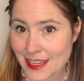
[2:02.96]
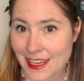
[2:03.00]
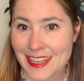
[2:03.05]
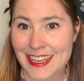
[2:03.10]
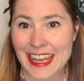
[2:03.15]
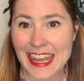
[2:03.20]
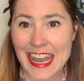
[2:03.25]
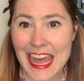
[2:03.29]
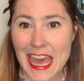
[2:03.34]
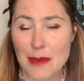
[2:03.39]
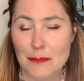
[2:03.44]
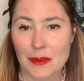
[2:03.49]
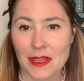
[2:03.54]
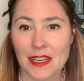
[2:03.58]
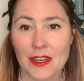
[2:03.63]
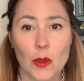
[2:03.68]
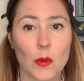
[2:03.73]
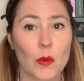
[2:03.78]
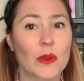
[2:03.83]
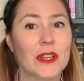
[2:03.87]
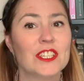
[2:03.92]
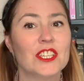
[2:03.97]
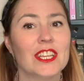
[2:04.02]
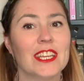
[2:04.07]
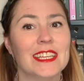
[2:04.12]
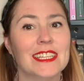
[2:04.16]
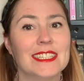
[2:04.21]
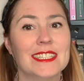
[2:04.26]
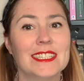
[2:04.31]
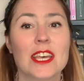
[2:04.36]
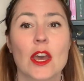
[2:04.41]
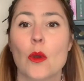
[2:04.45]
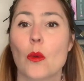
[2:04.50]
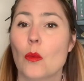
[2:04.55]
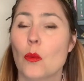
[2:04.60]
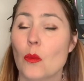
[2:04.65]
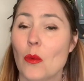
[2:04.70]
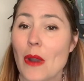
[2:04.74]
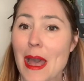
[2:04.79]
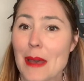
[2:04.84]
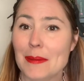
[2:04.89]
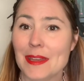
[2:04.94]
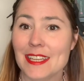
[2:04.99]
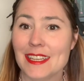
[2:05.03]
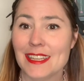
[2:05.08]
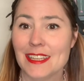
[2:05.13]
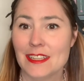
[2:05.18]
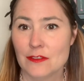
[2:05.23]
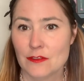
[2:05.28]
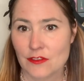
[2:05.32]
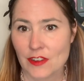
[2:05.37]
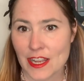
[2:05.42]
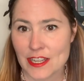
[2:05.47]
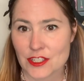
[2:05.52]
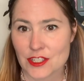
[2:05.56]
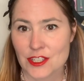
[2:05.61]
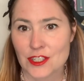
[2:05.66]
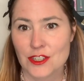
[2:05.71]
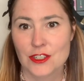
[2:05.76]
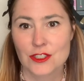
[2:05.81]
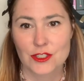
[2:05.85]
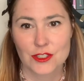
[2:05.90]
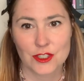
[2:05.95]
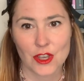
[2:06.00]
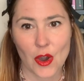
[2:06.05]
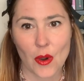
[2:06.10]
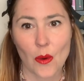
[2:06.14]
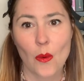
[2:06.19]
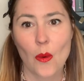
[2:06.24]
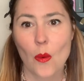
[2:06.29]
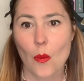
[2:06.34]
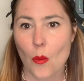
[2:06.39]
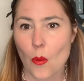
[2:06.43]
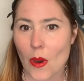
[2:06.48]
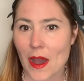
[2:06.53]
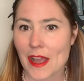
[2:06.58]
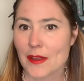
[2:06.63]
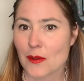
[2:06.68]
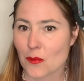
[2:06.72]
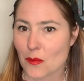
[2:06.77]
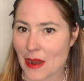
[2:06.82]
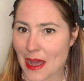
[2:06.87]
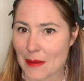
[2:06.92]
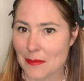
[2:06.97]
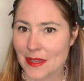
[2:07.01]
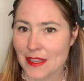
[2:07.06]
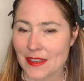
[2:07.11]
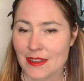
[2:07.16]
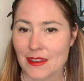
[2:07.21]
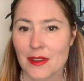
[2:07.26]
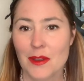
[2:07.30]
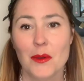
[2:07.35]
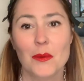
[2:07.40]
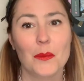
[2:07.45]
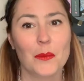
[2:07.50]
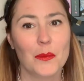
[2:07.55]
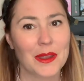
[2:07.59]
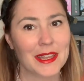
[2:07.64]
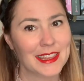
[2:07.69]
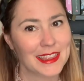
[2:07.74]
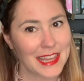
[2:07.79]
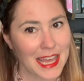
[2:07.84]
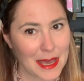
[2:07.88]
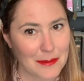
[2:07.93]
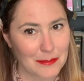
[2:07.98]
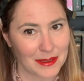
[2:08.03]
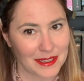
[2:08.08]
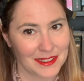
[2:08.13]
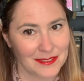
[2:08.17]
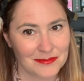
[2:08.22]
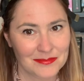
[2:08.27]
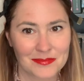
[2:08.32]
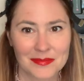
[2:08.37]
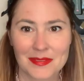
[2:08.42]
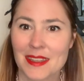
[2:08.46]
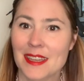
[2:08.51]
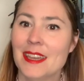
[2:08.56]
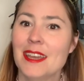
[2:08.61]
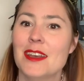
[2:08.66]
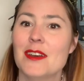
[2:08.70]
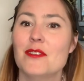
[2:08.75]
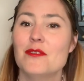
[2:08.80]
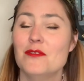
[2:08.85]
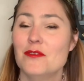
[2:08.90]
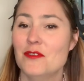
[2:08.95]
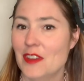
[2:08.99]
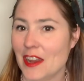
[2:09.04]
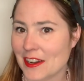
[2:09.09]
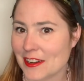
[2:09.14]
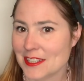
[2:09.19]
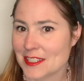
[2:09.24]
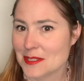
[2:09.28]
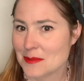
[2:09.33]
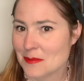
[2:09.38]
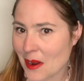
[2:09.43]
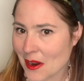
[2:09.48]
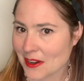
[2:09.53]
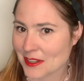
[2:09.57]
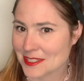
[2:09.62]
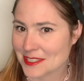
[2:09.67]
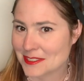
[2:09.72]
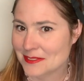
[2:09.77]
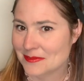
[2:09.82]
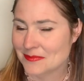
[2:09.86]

and Lappen, which is rabbit in French. So White Rabbit, Whitlappen. Very smart.